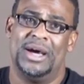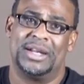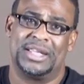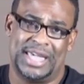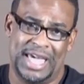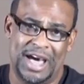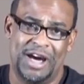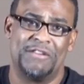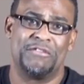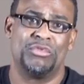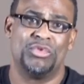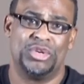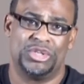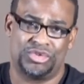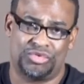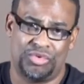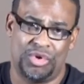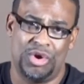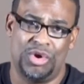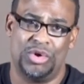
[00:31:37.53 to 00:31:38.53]
Calvary's
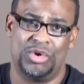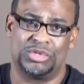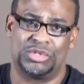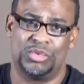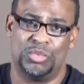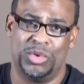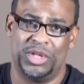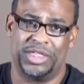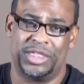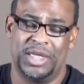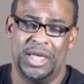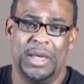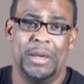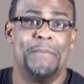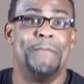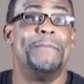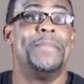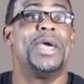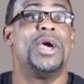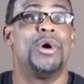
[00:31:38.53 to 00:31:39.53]
cross with
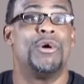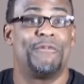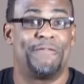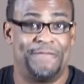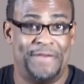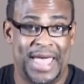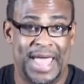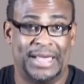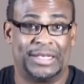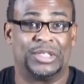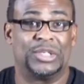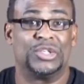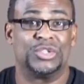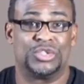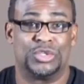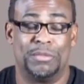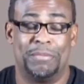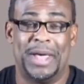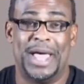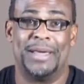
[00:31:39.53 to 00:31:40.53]
malefactors,
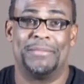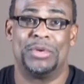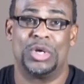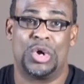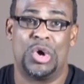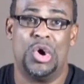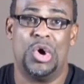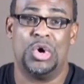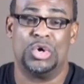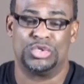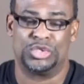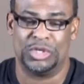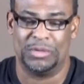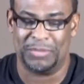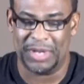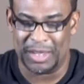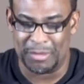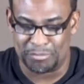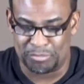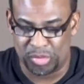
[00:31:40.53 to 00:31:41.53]
the Bible calls
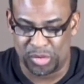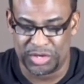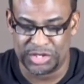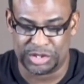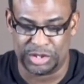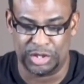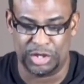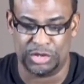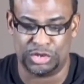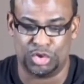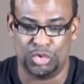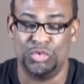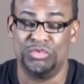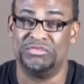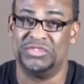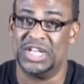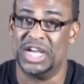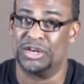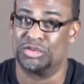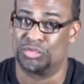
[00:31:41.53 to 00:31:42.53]
them, and prisoners
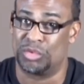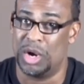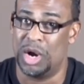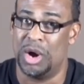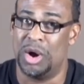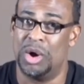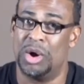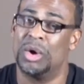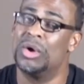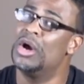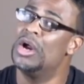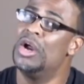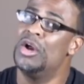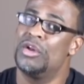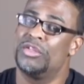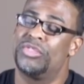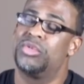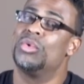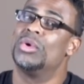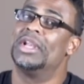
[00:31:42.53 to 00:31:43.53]
who've done wrong
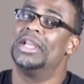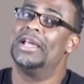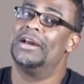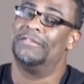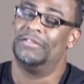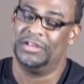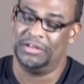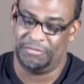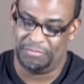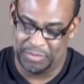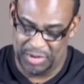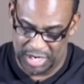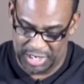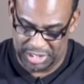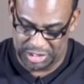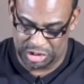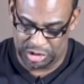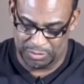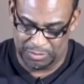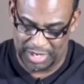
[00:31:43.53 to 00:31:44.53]
through a level of
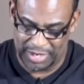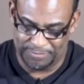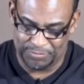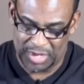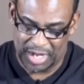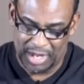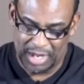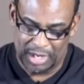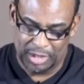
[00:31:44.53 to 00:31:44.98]
punishment.